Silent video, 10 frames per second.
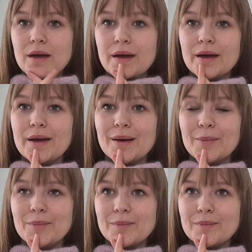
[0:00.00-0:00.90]

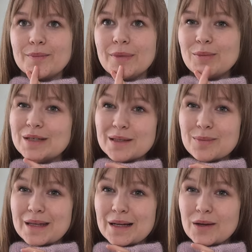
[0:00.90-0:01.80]
maybe in the
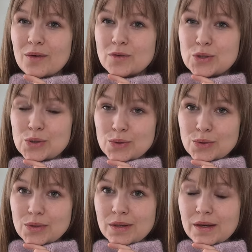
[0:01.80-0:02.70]
middle of
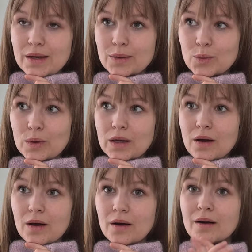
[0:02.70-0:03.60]
June, and we
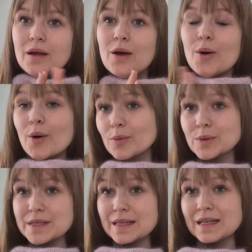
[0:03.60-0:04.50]
are
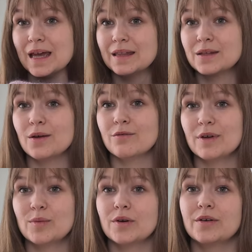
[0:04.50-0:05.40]
almost at the end of
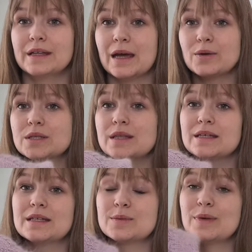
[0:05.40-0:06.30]
February now, so
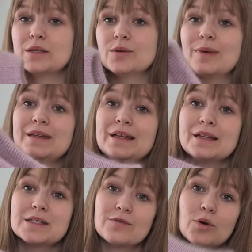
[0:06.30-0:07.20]
this has been on my
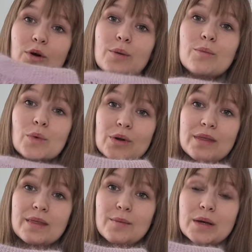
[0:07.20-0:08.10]
needles for more
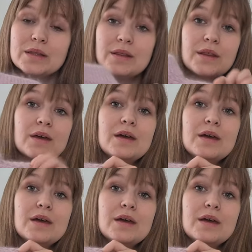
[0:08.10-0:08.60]
than a month,